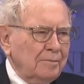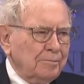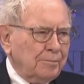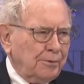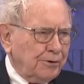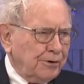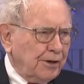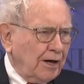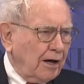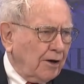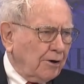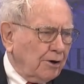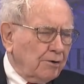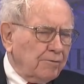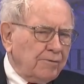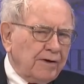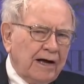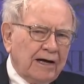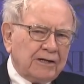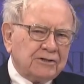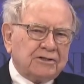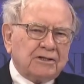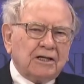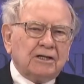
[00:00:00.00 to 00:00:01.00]
per dollar of
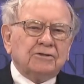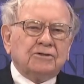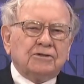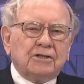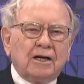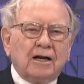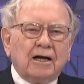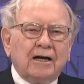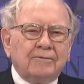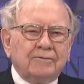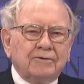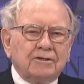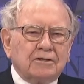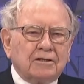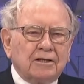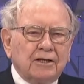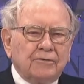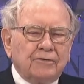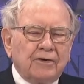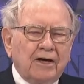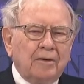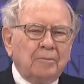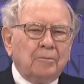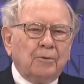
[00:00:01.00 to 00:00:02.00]
assets, and obviously
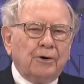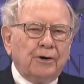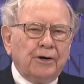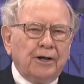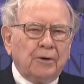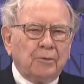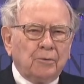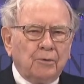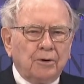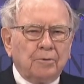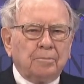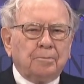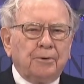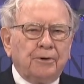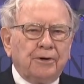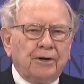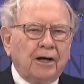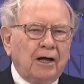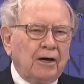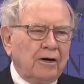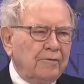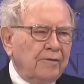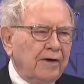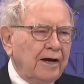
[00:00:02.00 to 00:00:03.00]
if you have more net worth per
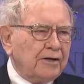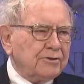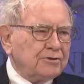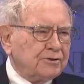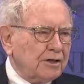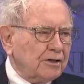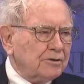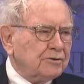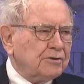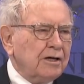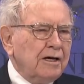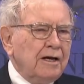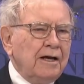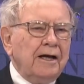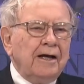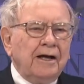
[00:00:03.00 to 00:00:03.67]
dollar of assets